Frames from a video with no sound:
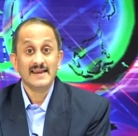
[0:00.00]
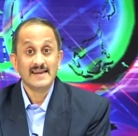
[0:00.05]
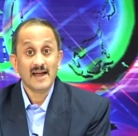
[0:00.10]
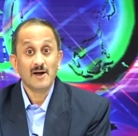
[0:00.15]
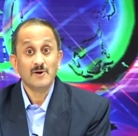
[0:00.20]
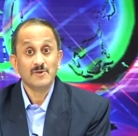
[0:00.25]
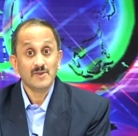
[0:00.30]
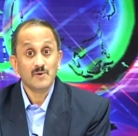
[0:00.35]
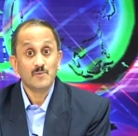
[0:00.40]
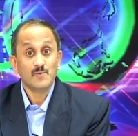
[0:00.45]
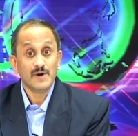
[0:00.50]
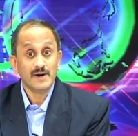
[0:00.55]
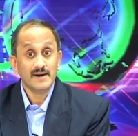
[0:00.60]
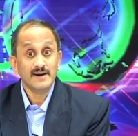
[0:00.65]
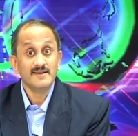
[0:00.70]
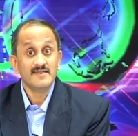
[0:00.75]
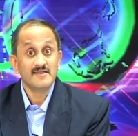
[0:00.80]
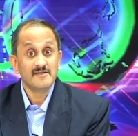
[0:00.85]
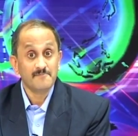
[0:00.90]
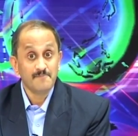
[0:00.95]
Now, the
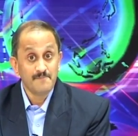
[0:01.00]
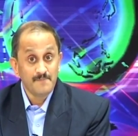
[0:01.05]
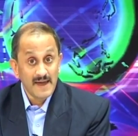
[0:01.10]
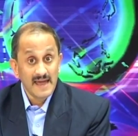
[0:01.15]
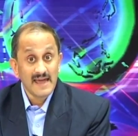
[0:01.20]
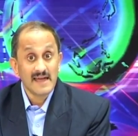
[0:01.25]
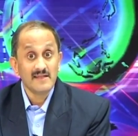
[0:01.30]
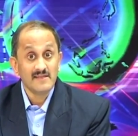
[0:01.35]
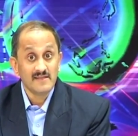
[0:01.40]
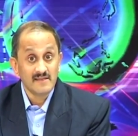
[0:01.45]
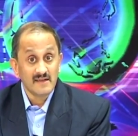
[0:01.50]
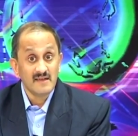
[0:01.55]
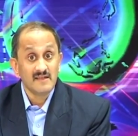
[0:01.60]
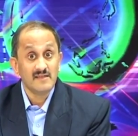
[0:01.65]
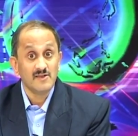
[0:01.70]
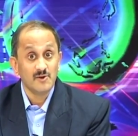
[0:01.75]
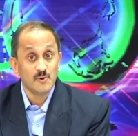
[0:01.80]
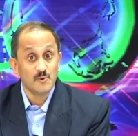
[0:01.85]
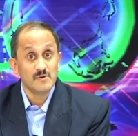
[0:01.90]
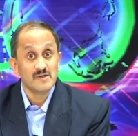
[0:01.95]
word space is
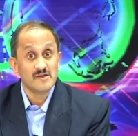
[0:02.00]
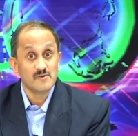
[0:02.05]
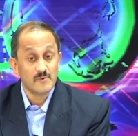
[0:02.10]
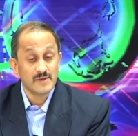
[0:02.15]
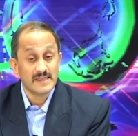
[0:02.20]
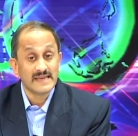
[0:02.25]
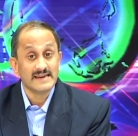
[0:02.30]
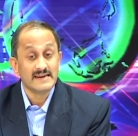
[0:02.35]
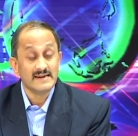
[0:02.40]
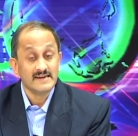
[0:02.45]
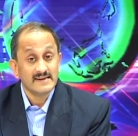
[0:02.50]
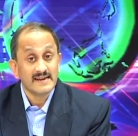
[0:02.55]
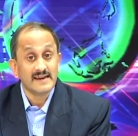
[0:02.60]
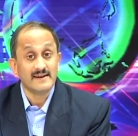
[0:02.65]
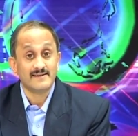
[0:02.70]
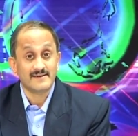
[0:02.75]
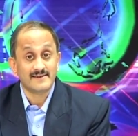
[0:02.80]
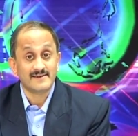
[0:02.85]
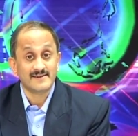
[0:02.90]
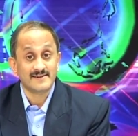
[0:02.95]
used with an
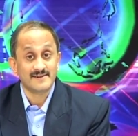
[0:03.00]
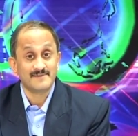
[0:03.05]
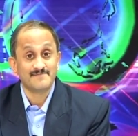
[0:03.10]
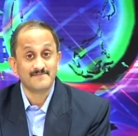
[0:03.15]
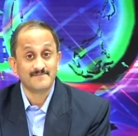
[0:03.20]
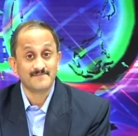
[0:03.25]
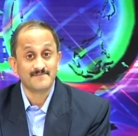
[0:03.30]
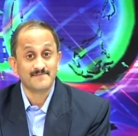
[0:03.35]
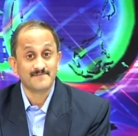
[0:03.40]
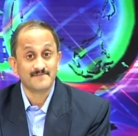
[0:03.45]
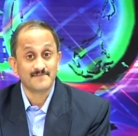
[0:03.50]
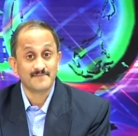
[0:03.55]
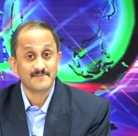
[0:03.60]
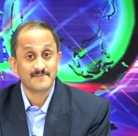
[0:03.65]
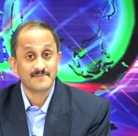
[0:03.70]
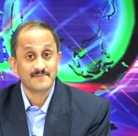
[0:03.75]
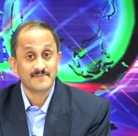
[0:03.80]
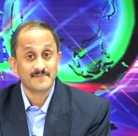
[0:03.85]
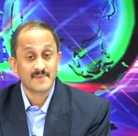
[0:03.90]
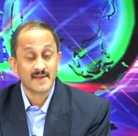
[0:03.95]
intent.
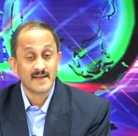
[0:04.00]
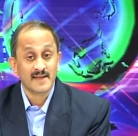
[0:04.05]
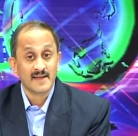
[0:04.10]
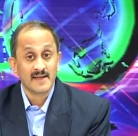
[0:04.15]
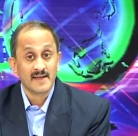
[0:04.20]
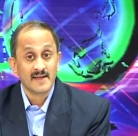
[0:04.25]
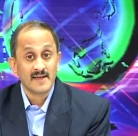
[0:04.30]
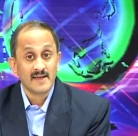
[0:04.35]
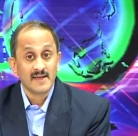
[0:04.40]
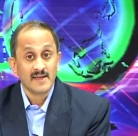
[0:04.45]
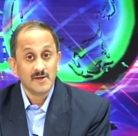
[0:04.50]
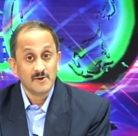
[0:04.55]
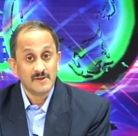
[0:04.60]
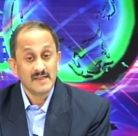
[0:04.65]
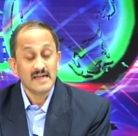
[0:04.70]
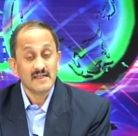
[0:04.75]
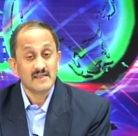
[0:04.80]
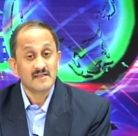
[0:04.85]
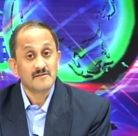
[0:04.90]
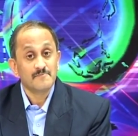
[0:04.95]
You
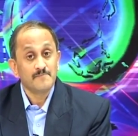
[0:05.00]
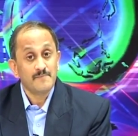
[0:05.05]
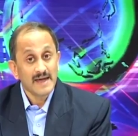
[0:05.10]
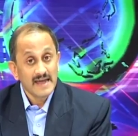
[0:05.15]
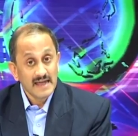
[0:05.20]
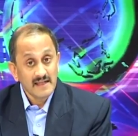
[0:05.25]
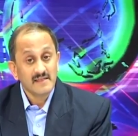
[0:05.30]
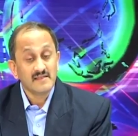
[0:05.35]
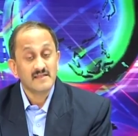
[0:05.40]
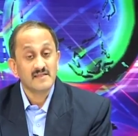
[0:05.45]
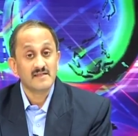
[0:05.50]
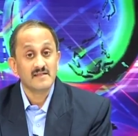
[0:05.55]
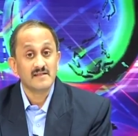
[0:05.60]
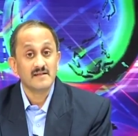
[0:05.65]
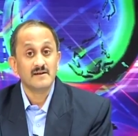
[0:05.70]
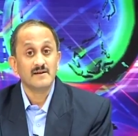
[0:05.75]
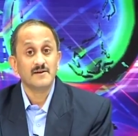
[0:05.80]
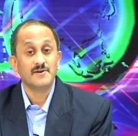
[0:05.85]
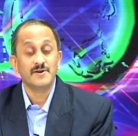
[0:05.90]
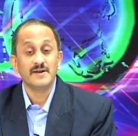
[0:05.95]
see, space
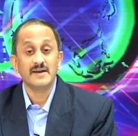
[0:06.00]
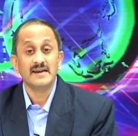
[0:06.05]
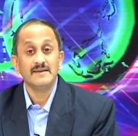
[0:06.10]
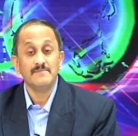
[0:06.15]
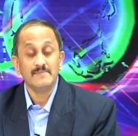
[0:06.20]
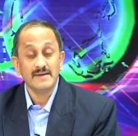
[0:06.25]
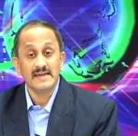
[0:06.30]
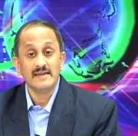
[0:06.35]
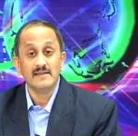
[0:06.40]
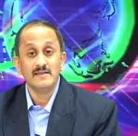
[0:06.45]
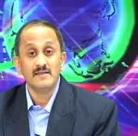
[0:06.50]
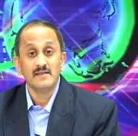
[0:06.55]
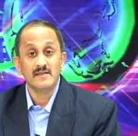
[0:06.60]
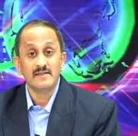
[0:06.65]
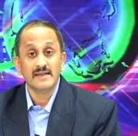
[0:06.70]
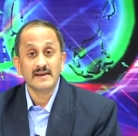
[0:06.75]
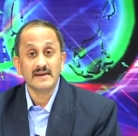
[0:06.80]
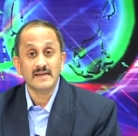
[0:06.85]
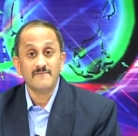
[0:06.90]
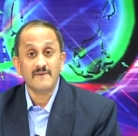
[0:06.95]
really means
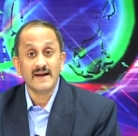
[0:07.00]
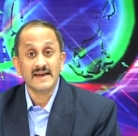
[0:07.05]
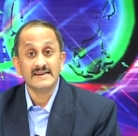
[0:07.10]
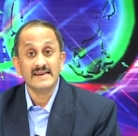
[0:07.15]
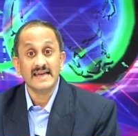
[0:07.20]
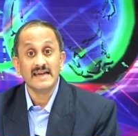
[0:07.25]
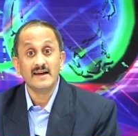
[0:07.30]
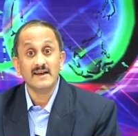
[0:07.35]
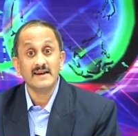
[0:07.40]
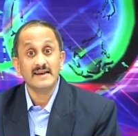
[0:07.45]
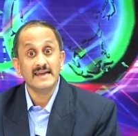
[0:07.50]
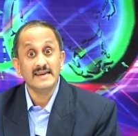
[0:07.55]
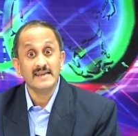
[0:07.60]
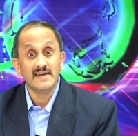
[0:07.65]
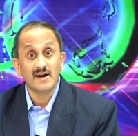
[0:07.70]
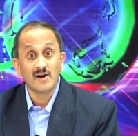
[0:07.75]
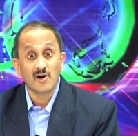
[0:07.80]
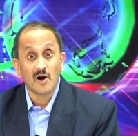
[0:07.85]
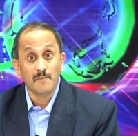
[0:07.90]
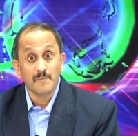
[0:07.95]
that if I take a
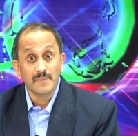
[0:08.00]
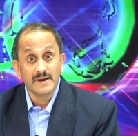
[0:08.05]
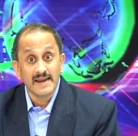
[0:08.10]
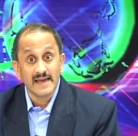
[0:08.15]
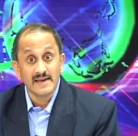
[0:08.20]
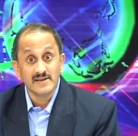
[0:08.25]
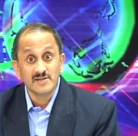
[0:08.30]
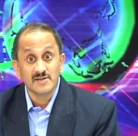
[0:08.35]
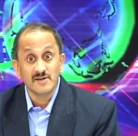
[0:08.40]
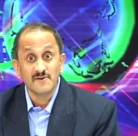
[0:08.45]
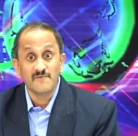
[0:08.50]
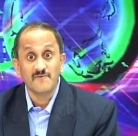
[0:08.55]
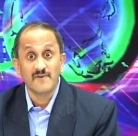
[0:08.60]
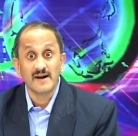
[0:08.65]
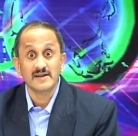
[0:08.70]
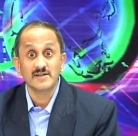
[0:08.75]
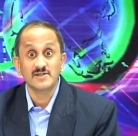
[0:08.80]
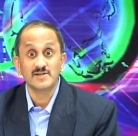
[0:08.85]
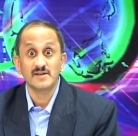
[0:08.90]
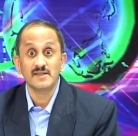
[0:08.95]
linear combination of
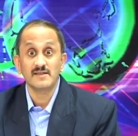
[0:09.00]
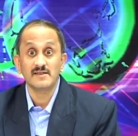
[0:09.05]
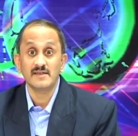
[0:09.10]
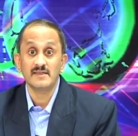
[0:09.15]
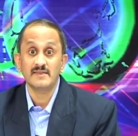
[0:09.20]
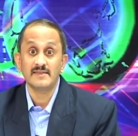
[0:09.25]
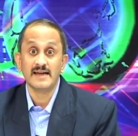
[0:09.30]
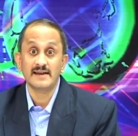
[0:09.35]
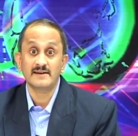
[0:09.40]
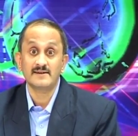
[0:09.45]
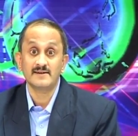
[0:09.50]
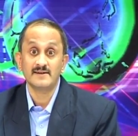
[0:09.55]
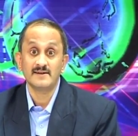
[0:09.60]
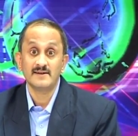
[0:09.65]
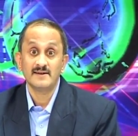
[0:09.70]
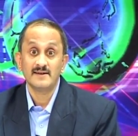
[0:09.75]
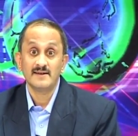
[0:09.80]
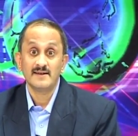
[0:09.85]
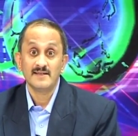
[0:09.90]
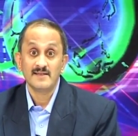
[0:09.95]
functions in that
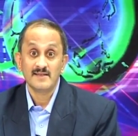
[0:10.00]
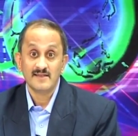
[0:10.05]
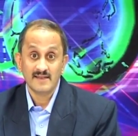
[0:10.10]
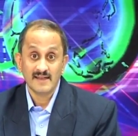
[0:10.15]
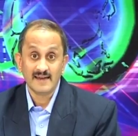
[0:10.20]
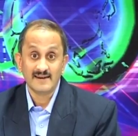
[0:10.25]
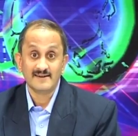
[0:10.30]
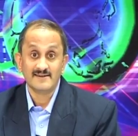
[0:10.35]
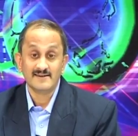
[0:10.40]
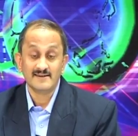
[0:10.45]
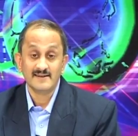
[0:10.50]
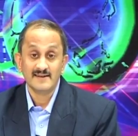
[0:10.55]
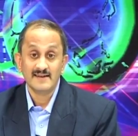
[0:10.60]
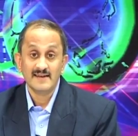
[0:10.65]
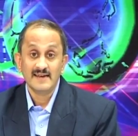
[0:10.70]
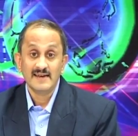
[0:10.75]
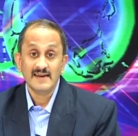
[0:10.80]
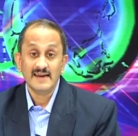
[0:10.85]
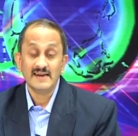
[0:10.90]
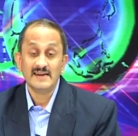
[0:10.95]
set,
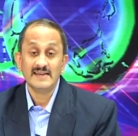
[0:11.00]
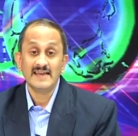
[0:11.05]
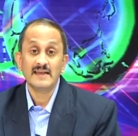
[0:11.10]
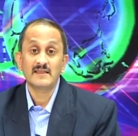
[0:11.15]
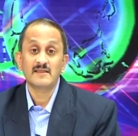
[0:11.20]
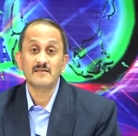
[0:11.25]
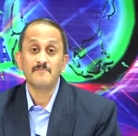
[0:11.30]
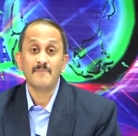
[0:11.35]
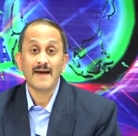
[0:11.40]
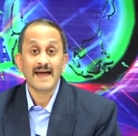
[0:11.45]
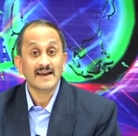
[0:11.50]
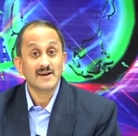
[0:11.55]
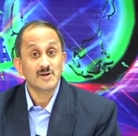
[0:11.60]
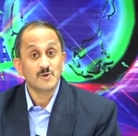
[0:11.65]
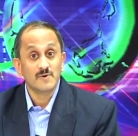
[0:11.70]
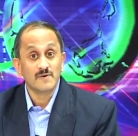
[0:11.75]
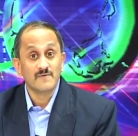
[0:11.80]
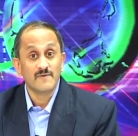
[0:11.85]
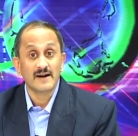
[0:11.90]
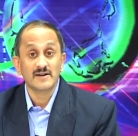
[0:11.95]
it gets back
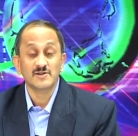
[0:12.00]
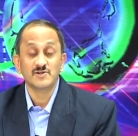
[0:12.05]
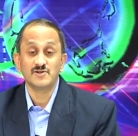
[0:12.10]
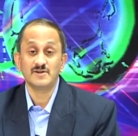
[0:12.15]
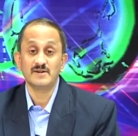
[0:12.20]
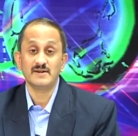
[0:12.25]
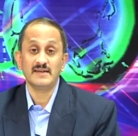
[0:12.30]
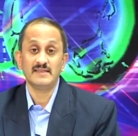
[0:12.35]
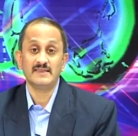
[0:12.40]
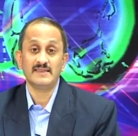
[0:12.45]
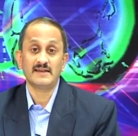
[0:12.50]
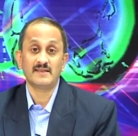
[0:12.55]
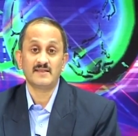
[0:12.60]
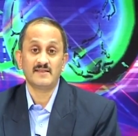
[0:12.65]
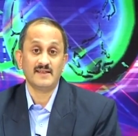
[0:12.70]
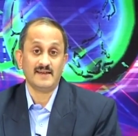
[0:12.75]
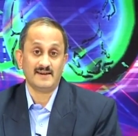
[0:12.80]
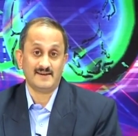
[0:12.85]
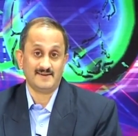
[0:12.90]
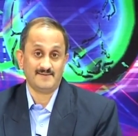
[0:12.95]
to a function in that
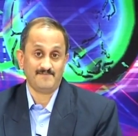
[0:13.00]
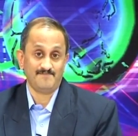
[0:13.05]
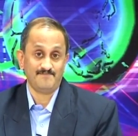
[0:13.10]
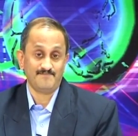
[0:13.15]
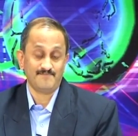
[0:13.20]
set.